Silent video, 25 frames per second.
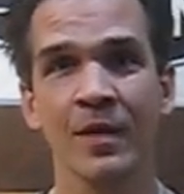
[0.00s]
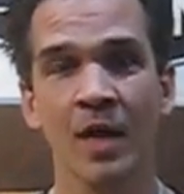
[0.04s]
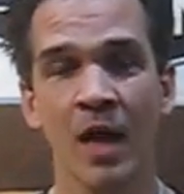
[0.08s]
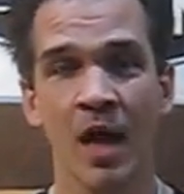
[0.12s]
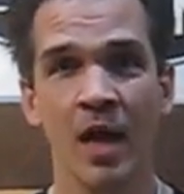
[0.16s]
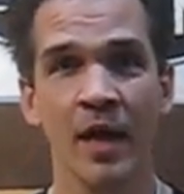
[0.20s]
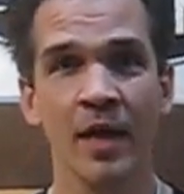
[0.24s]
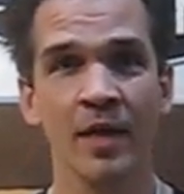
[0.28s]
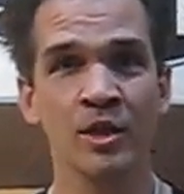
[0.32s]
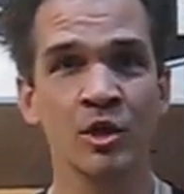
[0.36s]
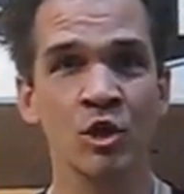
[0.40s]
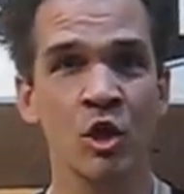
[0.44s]

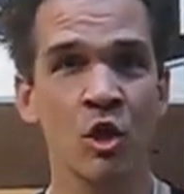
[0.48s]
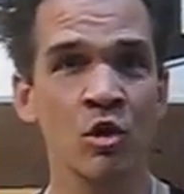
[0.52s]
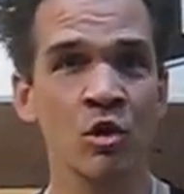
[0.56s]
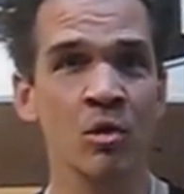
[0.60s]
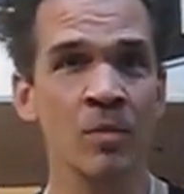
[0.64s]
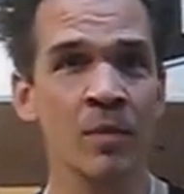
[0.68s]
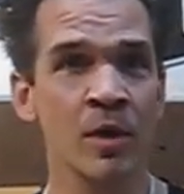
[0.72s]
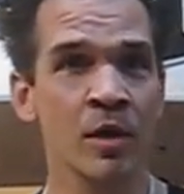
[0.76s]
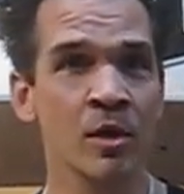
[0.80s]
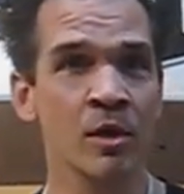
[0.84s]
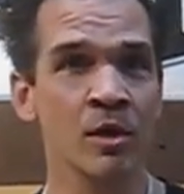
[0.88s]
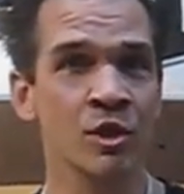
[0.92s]
There's cocoa
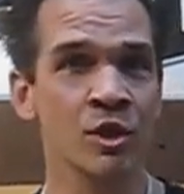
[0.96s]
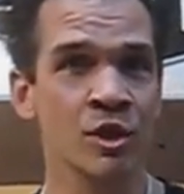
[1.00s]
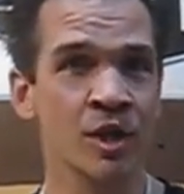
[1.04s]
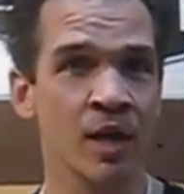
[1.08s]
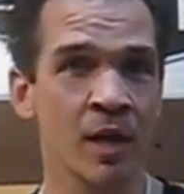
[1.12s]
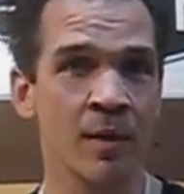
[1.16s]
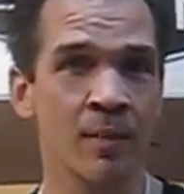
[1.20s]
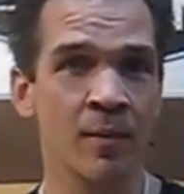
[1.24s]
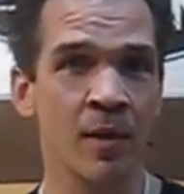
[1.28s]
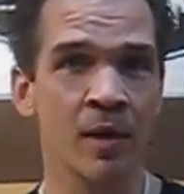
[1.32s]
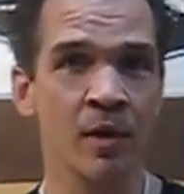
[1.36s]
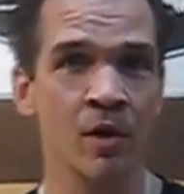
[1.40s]
butter, shea
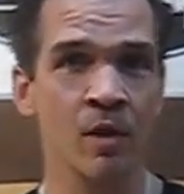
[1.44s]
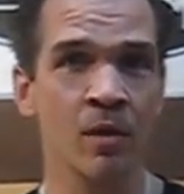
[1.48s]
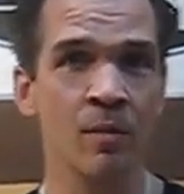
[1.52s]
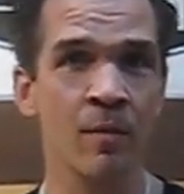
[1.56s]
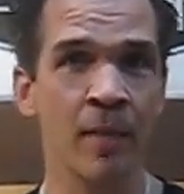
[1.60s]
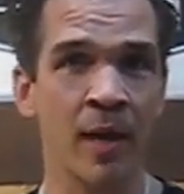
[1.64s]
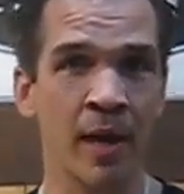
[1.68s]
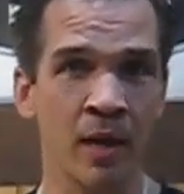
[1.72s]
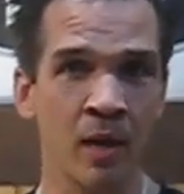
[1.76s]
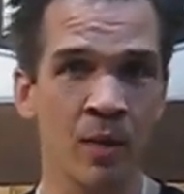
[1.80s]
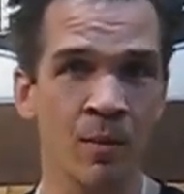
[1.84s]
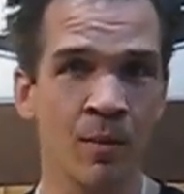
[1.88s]
butter,
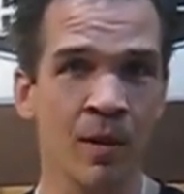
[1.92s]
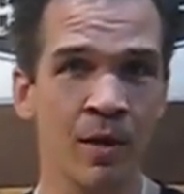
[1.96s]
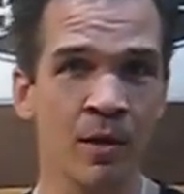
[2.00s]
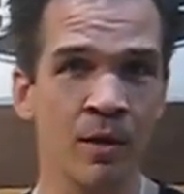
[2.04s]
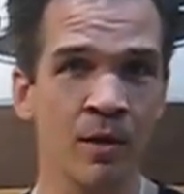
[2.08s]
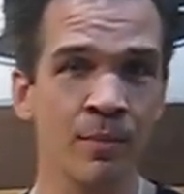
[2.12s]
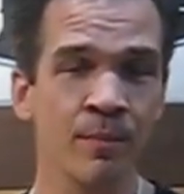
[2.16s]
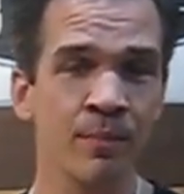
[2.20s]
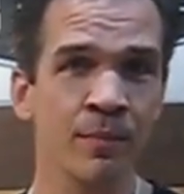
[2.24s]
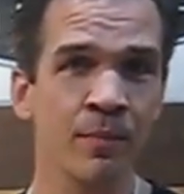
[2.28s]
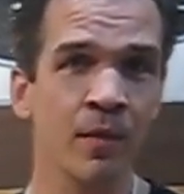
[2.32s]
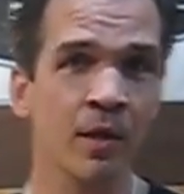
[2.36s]
mango butter.
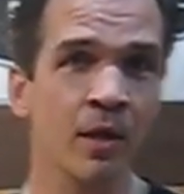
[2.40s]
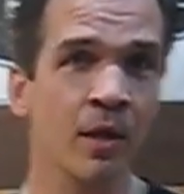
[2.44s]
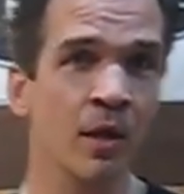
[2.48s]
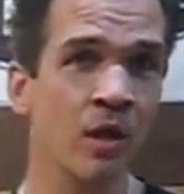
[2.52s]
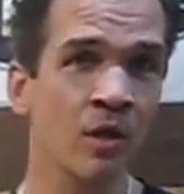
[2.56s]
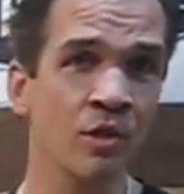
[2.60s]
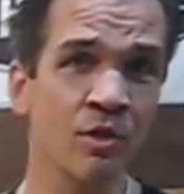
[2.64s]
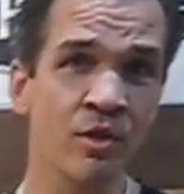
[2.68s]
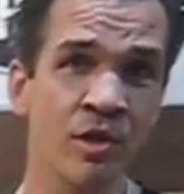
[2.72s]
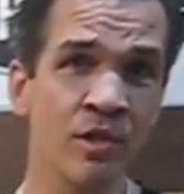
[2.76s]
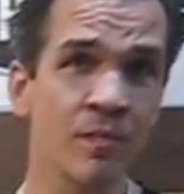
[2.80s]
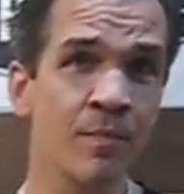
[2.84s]
It
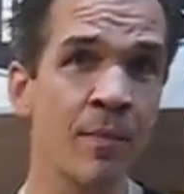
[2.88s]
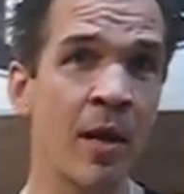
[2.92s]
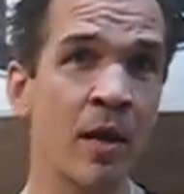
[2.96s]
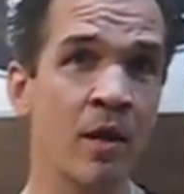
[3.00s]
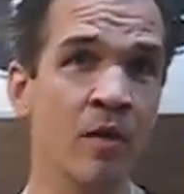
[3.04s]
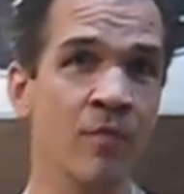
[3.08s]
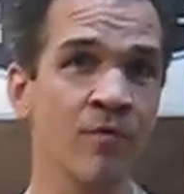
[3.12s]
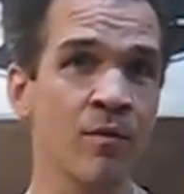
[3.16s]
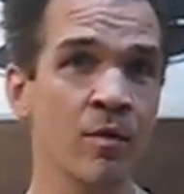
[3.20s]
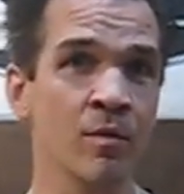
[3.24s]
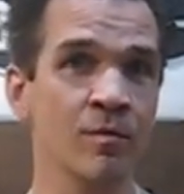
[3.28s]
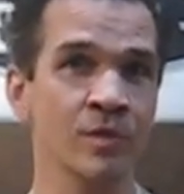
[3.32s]
also has
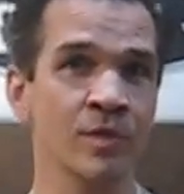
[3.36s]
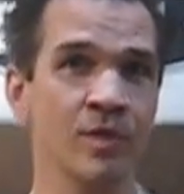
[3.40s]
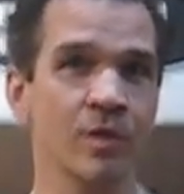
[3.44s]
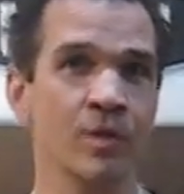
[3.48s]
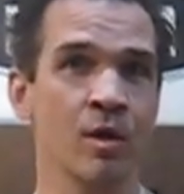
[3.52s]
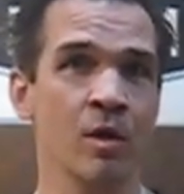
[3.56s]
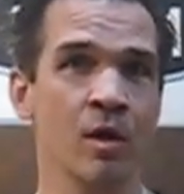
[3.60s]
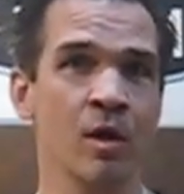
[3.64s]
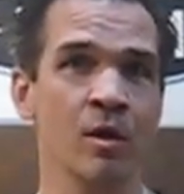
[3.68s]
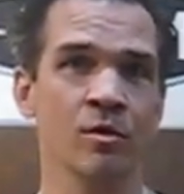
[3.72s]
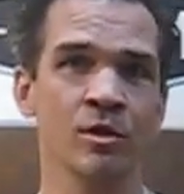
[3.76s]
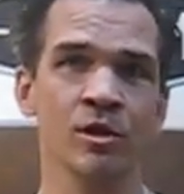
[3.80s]
meadowfoam seed
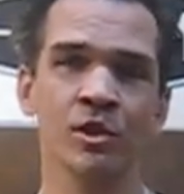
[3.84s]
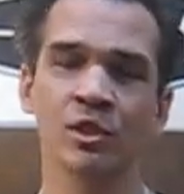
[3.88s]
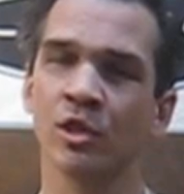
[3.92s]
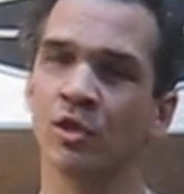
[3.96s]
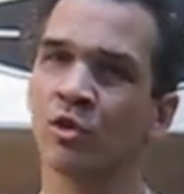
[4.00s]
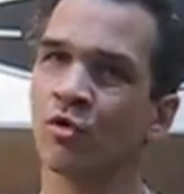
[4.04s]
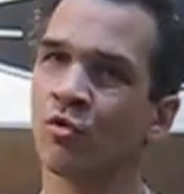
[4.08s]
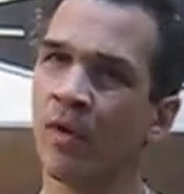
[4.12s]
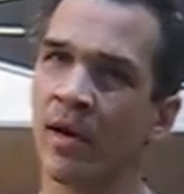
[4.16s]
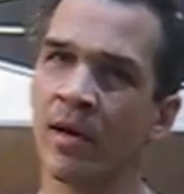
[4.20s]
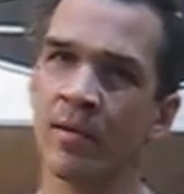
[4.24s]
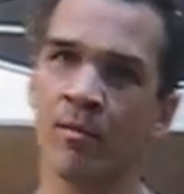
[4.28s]
oil, which is a
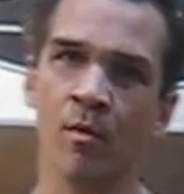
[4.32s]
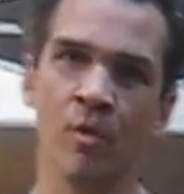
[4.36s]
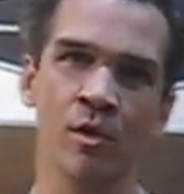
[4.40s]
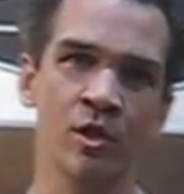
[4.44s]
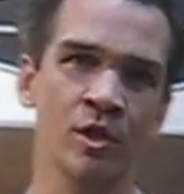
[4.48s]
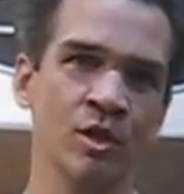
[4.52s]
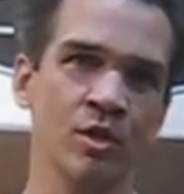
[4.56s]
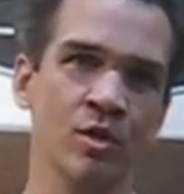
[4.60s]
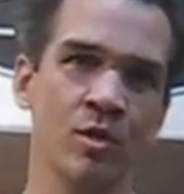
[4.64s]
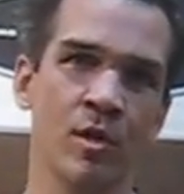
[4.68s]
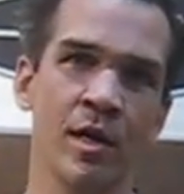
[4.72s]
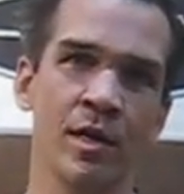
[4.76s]
great
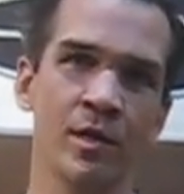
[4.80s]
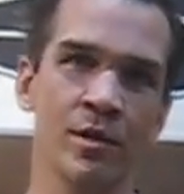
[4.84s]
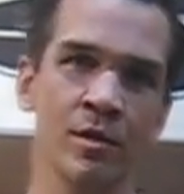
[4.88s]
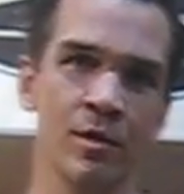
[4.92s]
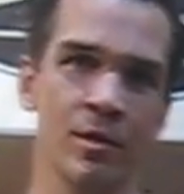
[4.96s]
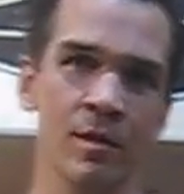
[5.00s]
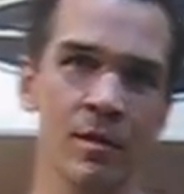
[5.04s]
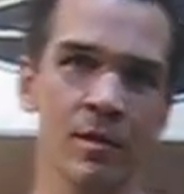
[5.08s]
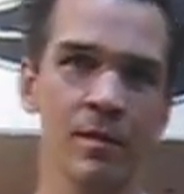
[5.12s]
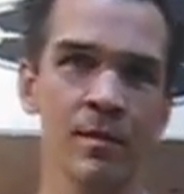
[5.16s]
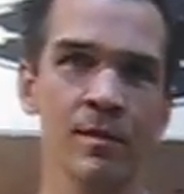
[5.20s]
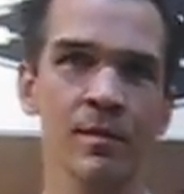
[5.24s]

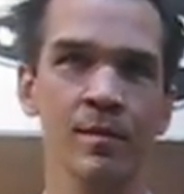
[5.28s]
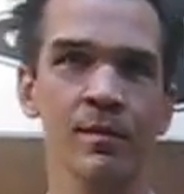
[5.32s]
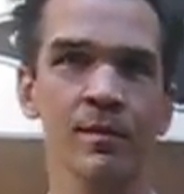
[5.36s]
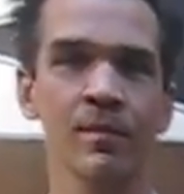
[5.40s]
moisturizer.